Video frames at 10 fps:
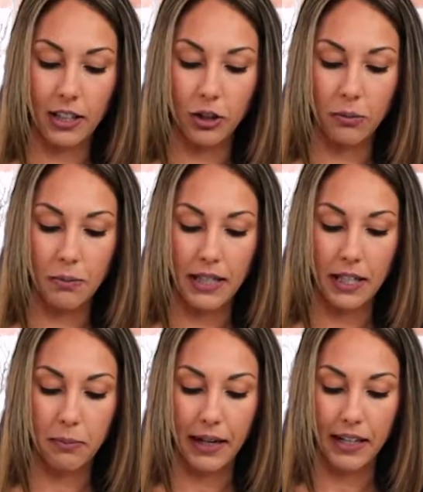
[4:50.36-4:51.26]
little
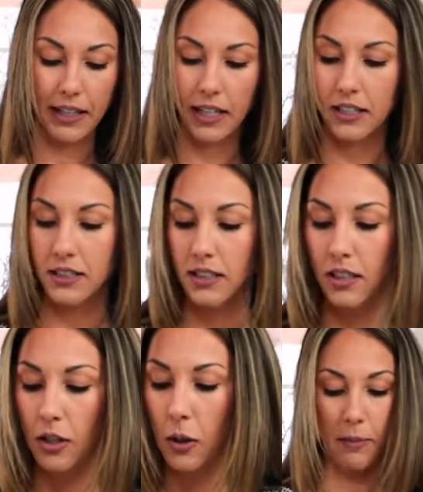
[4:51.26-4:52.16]
mini
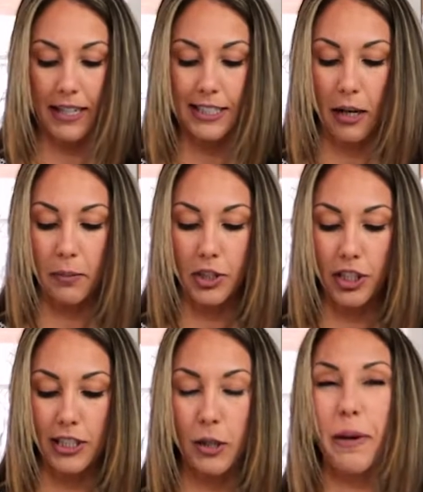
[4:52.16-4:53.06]
pancakes. Now my
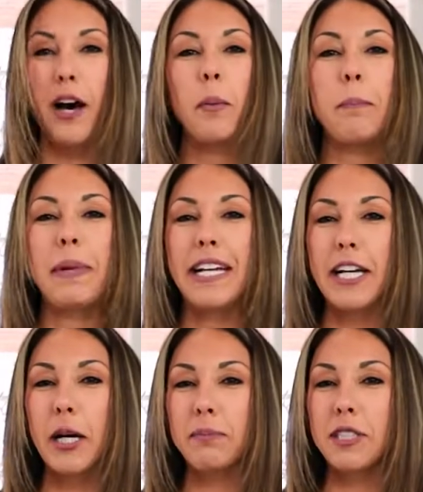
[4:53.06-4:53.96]
temperature is about
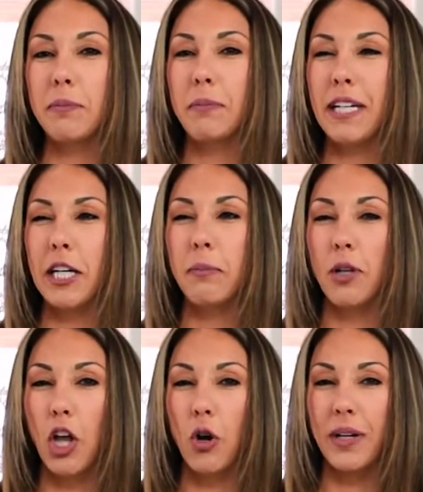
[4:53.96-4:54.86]
medium to
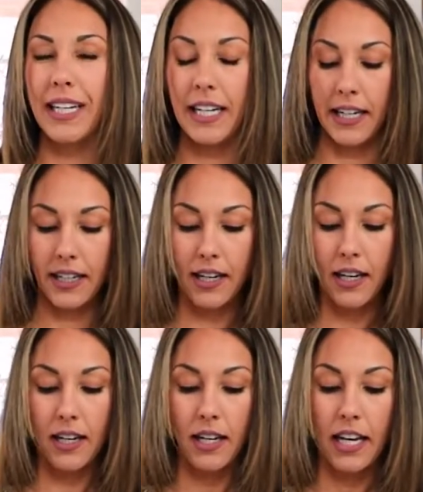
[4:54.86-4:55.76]
medium low heat.
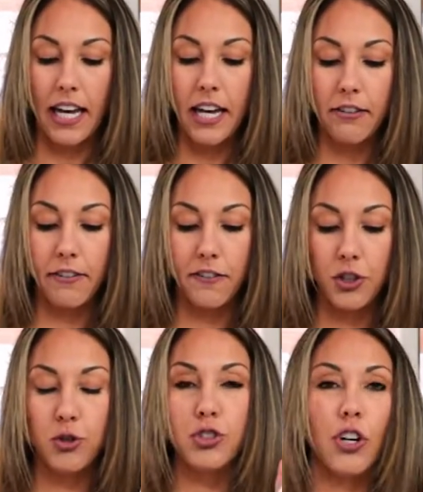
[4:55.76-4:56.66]
If
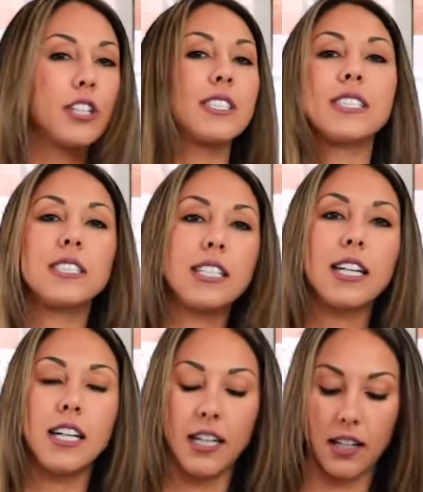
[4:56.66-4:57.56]
you start to
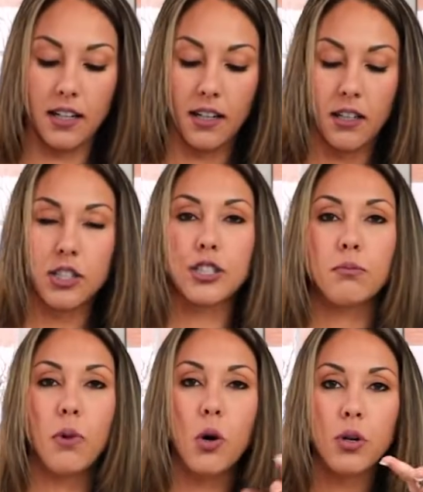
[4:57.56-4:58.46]
see
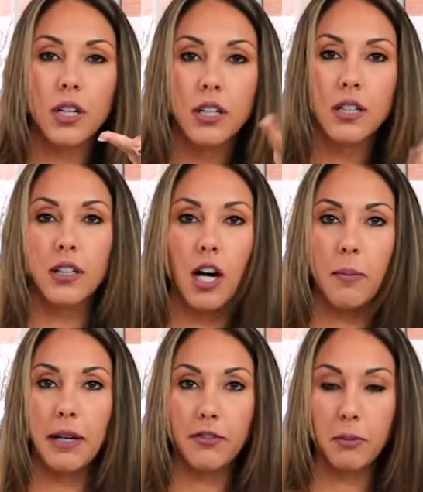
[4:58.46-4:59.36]
smoke
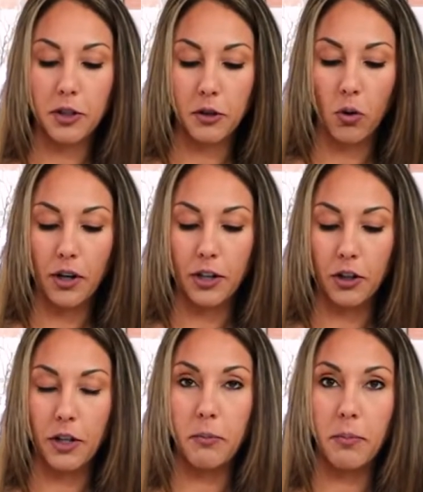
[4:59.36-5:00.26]
coming from your
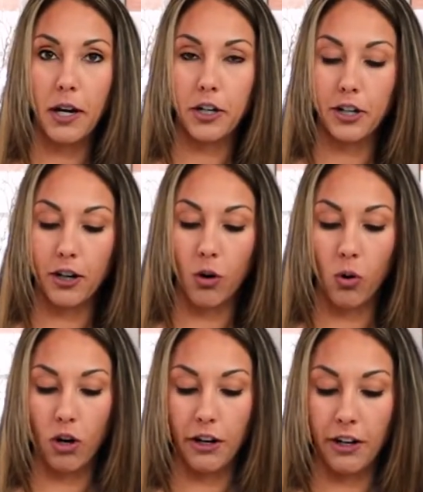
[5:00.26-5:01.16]
oil and butter,
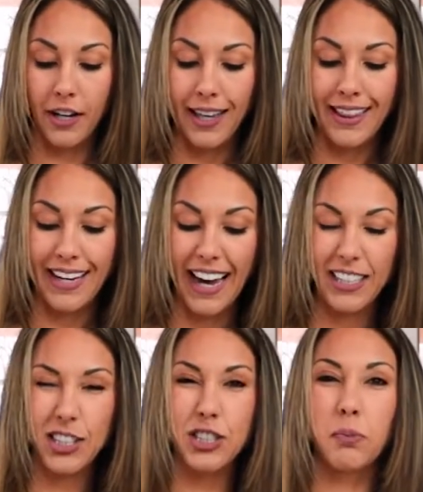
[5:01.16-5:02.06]
or the
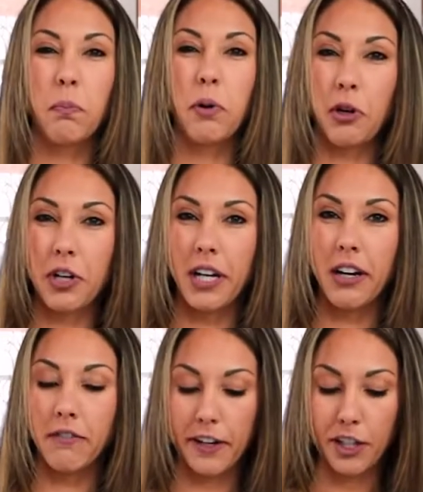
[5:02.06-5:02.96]
edges
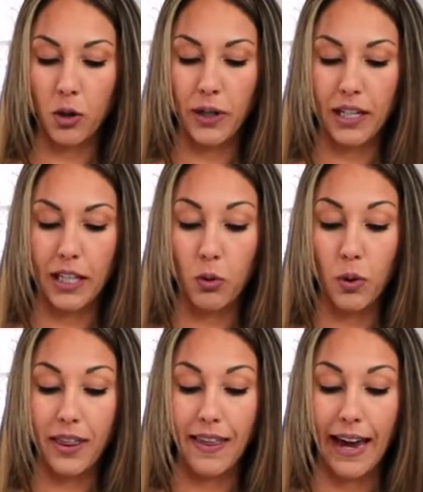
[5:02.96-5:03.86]
burning very quickly
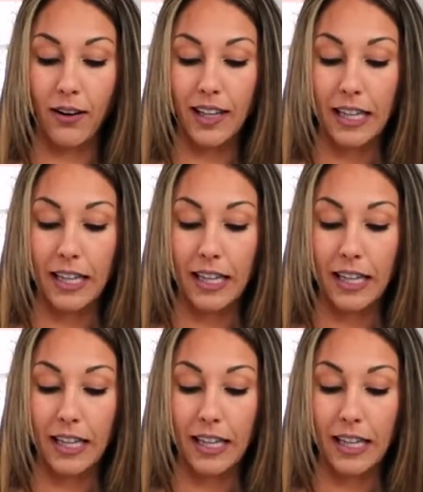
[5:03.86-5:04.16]
without